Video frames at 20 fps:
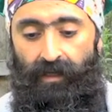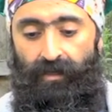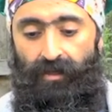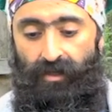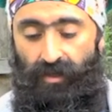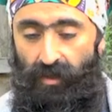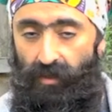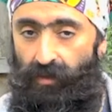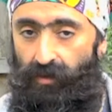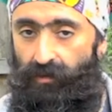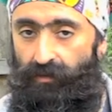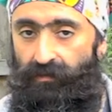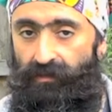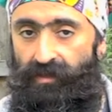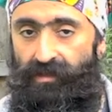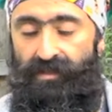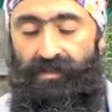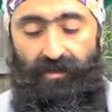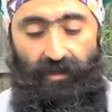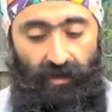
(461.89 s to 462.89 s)
Two,
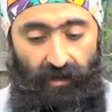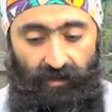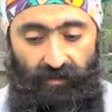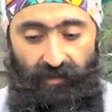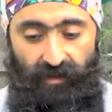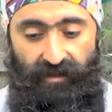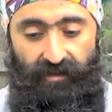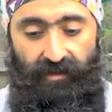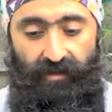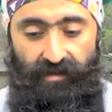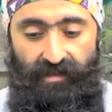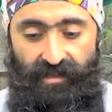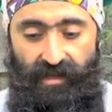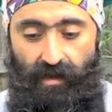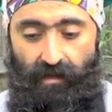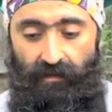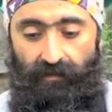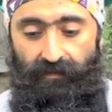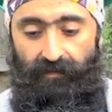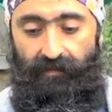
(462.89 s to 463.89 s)
start with
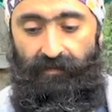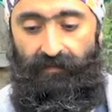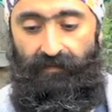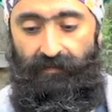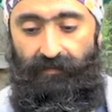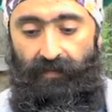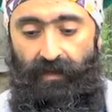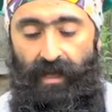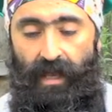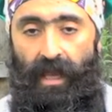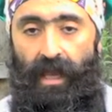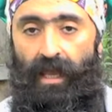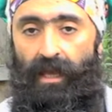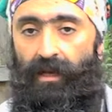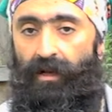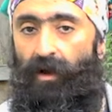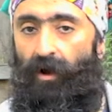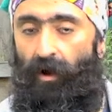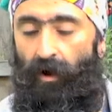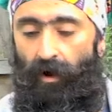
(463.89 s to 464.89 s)
yourself. A
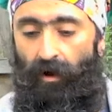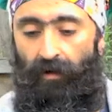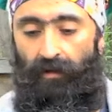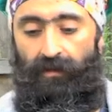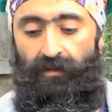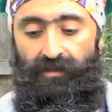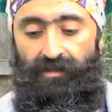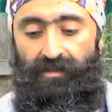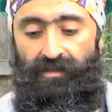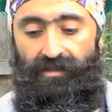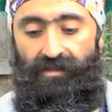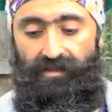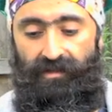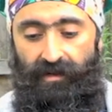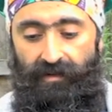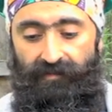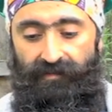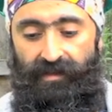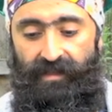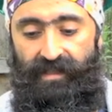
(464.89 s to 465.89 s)
call to
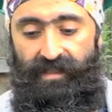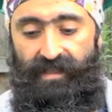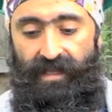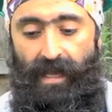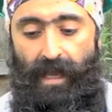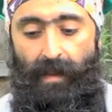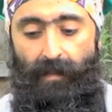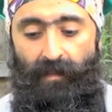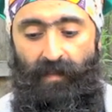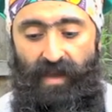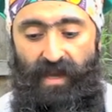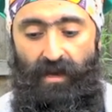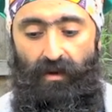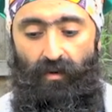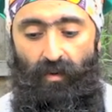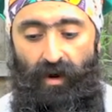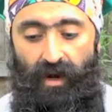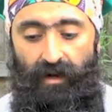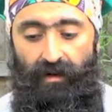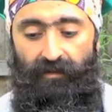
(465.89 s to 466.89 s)
surface and be
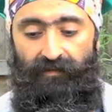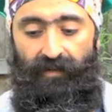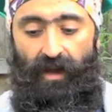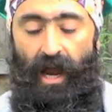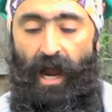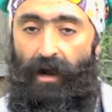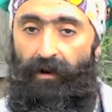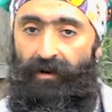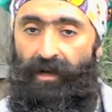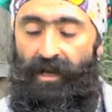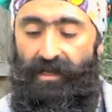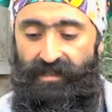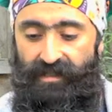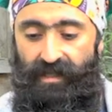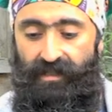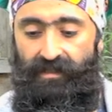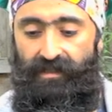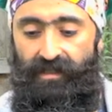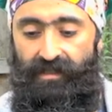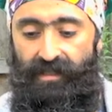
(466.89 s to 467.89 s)
aware of our
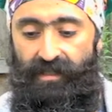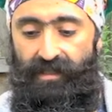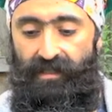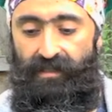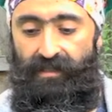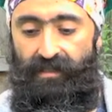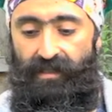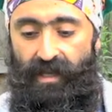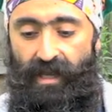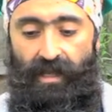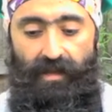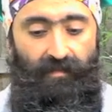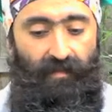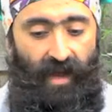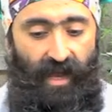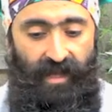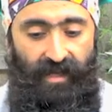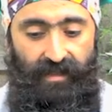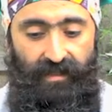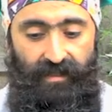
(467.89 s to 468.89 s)
identities and
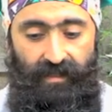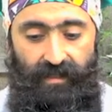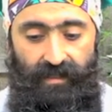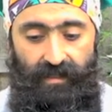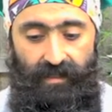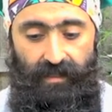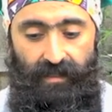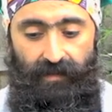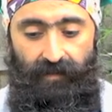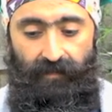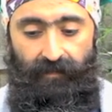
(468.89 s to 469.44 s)
biases.